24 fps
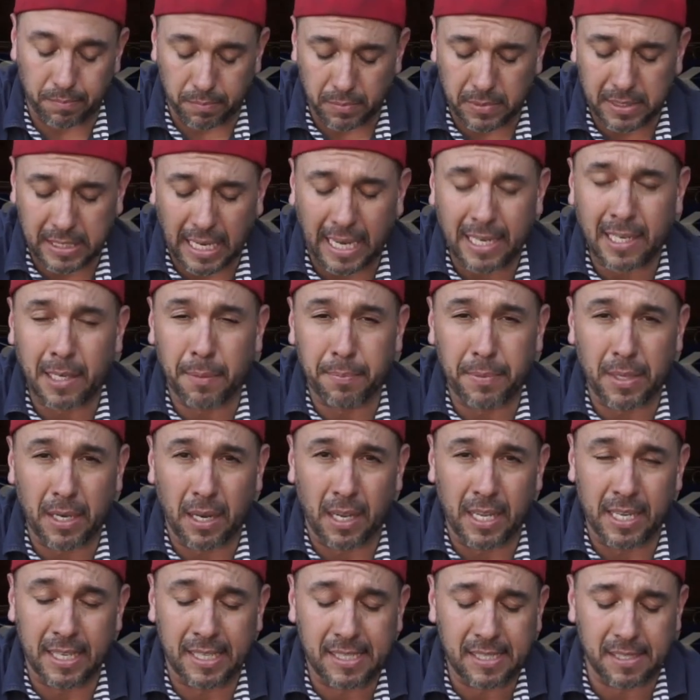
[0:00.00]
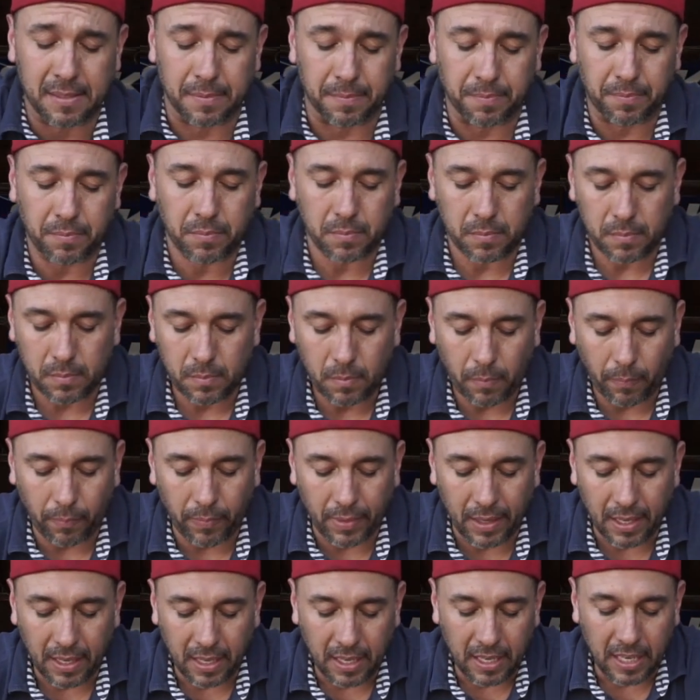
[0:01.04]
Tighten up the lugs,
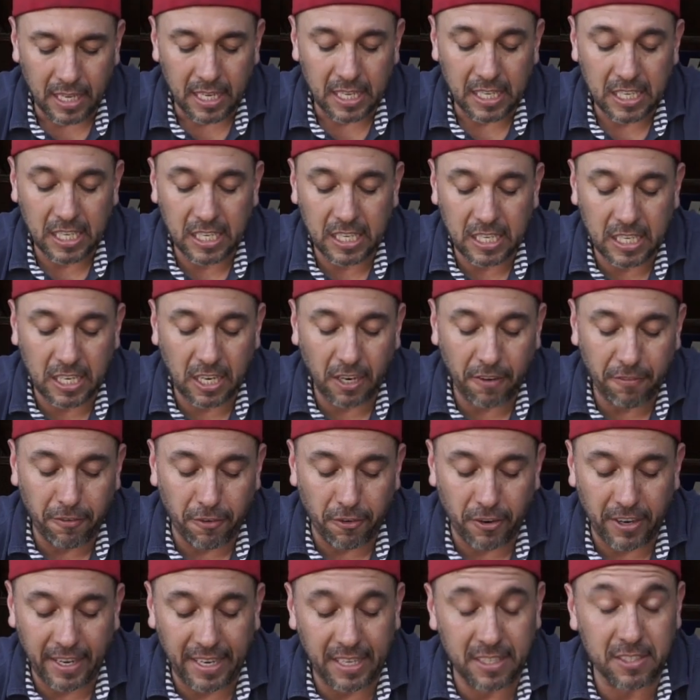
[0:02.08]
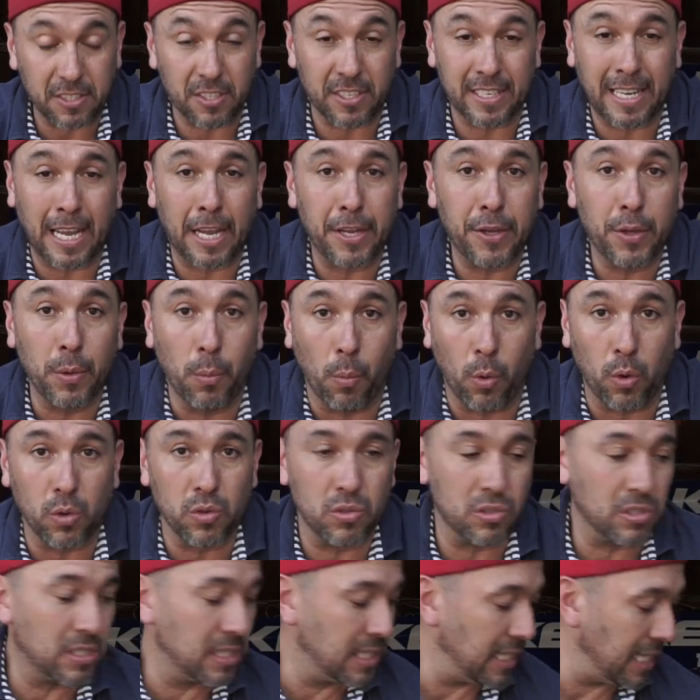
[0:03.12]
cover it, so now you
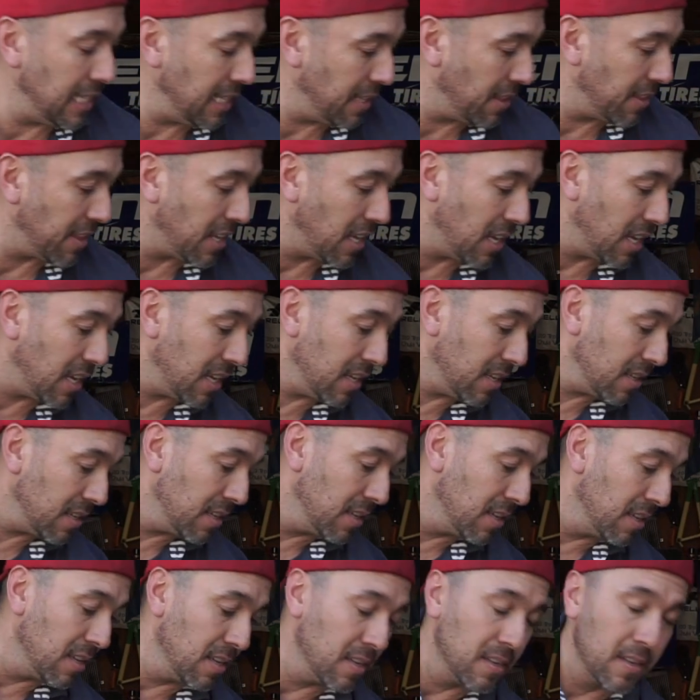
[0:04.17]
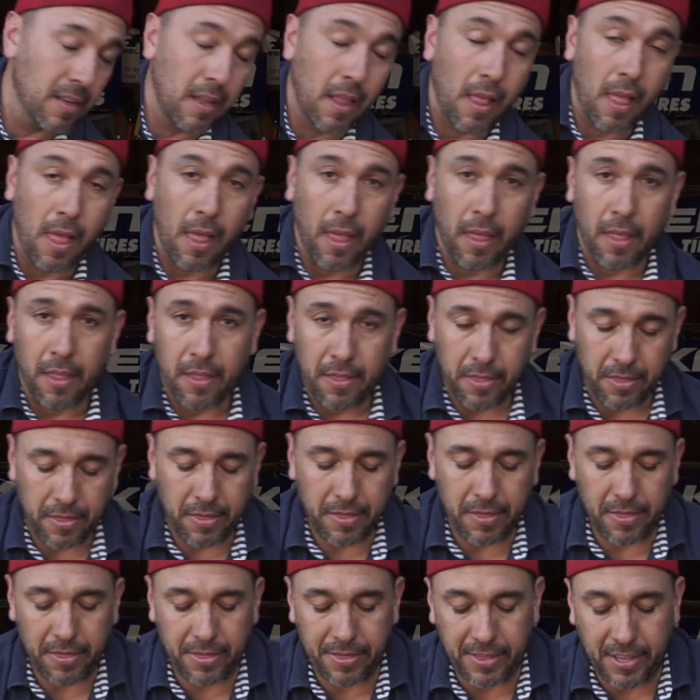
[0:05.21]
won't see the
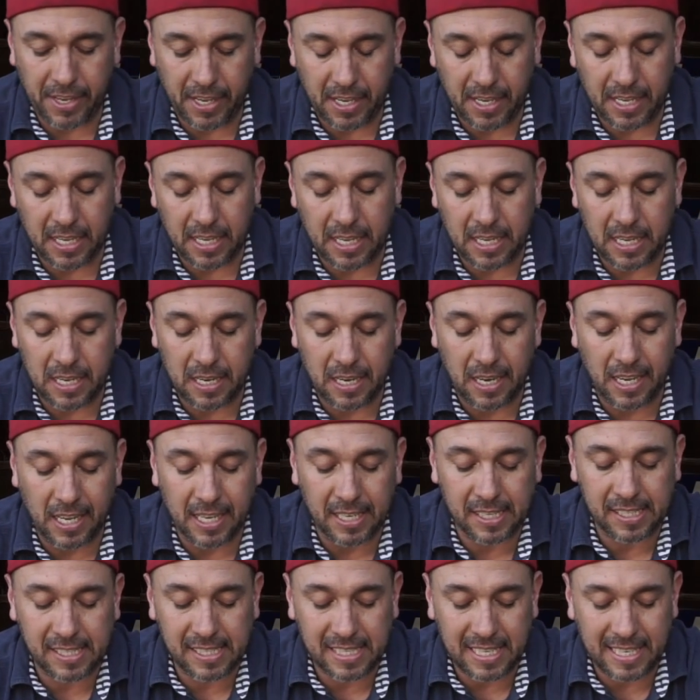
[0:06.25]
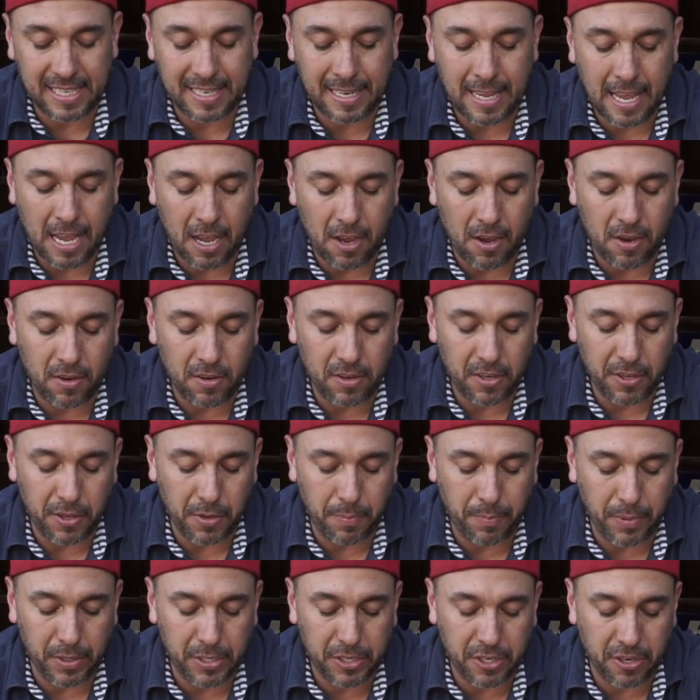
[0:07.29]
lugs. And now you
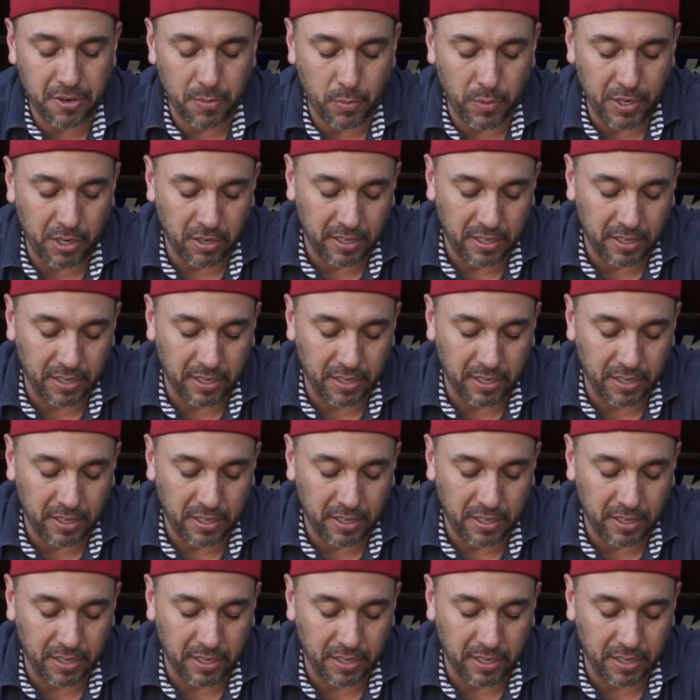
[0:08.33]
put your wheel